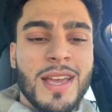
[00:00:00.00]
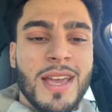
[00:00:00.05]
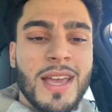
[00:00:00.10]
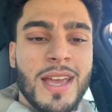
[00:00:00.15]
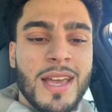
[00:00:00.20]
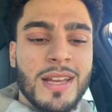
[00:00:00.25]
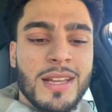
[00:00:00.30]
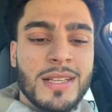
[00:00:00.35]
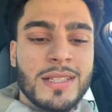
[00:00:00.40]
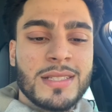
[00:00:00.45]

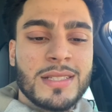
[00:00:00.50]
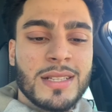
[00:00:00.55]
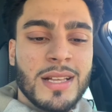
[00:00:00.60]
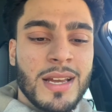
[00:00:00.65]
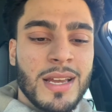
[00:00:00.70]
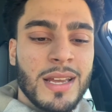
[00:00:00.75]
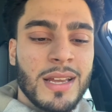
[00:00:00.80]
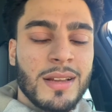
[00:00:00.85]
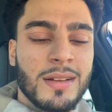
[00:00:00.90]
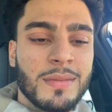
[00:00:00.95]
And it's
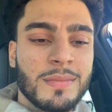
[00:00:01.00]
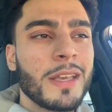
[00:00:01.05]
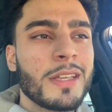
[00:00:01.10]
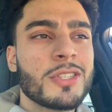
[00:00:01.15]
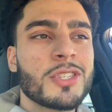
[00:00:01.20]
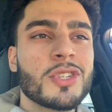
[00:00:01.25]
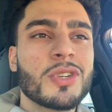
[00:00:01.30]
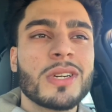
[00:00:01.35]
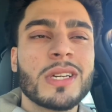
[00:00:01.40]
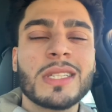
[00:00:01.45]
like,
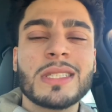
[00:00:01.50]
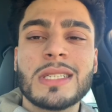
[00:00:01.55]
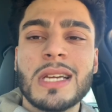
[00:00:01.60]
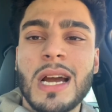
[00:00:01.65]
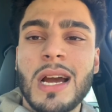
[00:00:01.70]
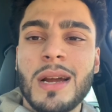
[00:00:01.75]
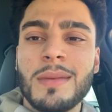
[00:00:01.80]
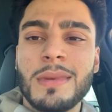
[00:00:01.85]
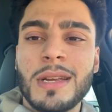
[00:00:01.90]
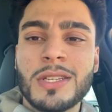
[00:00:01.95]
enjoy the
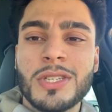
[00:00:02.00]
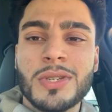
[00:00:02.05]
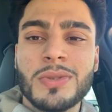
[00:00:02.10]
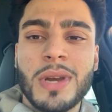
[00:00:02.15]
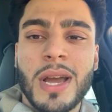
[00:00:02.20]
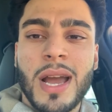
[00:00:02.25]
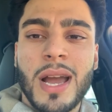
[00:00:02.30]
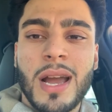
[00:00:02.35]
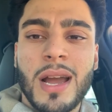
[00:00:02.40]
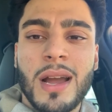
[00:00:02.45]
time that you
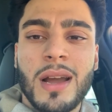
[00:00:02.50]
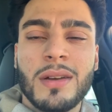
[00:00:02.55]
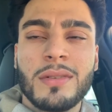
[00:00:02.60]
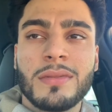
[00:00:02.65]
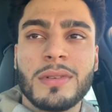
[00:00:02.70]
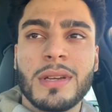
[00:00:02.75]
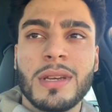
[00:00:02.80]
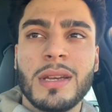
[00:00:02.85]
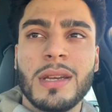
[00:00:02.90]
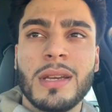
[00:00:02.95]
have
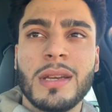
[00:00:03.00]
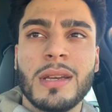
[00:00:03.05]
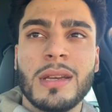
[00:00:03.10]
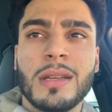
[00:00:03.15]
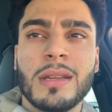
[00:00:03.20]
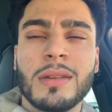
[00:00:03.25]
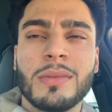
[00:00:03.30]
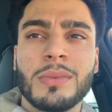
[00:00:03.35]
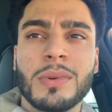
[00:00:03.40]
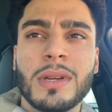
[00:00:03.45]

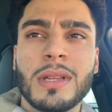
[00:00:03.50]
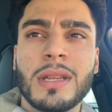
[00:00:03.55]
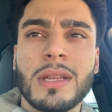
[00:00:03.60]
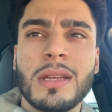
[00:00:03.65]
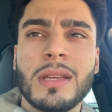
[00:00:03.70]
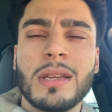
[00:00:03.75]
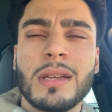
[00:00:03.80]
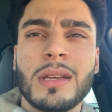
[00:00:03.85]
and really